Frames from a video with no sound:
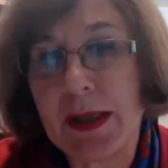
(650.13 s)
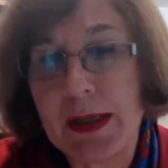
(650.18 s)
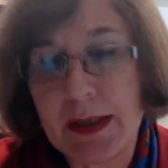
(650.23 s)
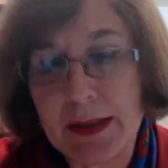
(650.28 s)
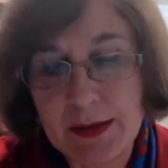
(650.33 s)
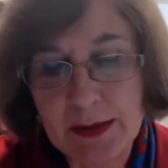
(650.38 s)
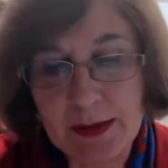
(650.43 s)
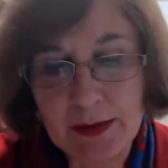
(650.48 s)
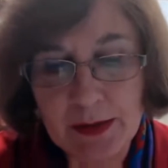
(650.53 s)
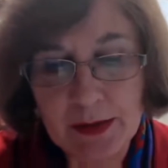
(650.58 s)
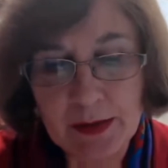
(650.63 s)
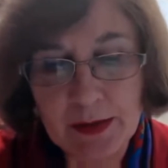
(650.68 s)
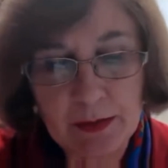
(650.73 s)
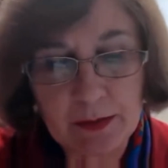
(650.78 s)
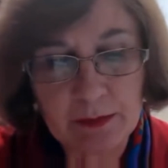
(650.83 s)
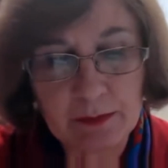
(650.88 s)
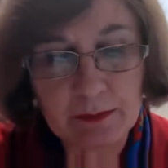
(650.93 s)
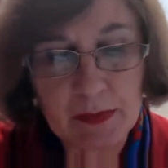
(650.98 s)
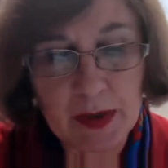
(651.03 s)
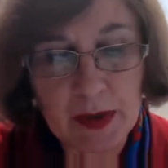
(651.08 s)
into a
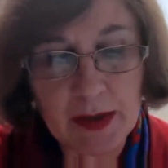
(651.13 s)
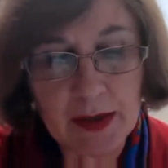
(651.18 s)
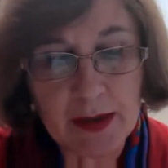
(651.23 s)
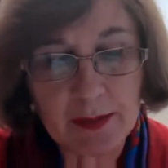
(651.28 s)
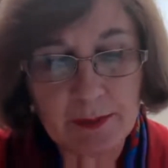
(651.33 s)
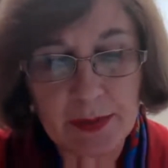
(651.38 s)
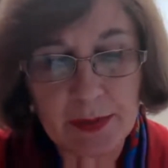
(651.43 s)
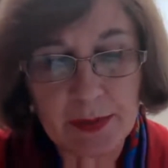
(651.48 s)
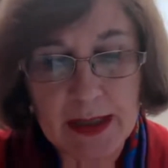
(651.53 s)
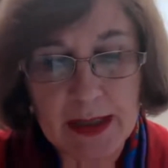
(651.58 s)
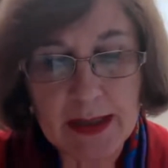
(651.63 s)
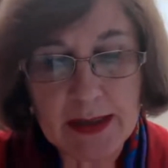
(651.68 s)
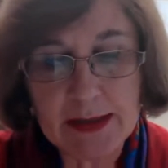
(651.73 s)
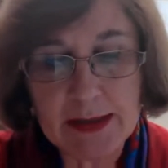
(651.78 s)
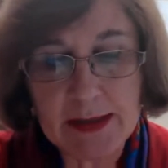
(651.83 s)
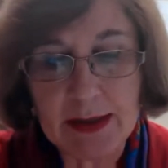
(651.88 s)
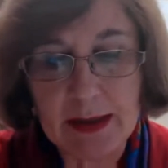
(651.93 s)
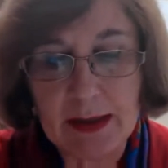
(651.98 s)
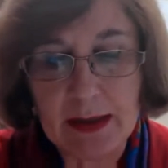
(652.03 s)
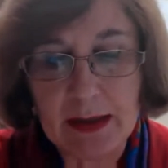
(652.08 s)
new marketplace.